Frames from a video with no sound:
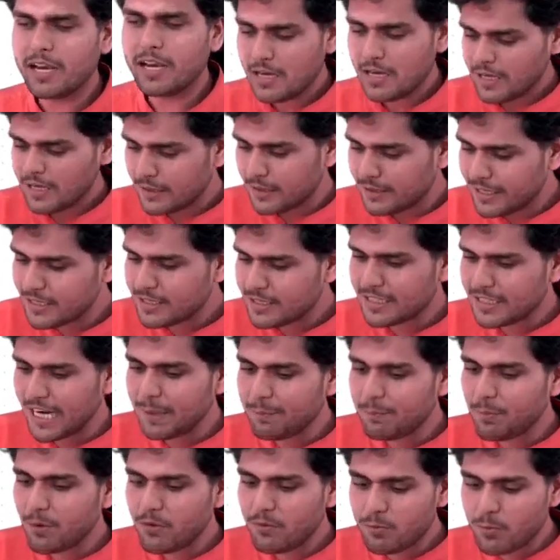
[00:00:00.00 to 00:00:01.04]
this
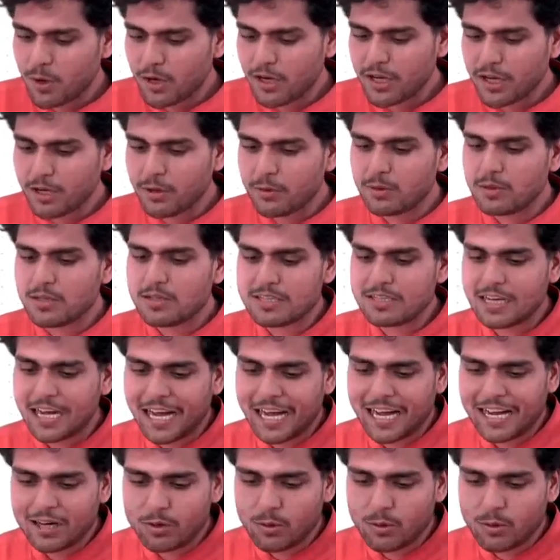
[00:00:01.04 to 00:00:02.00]
type of modules are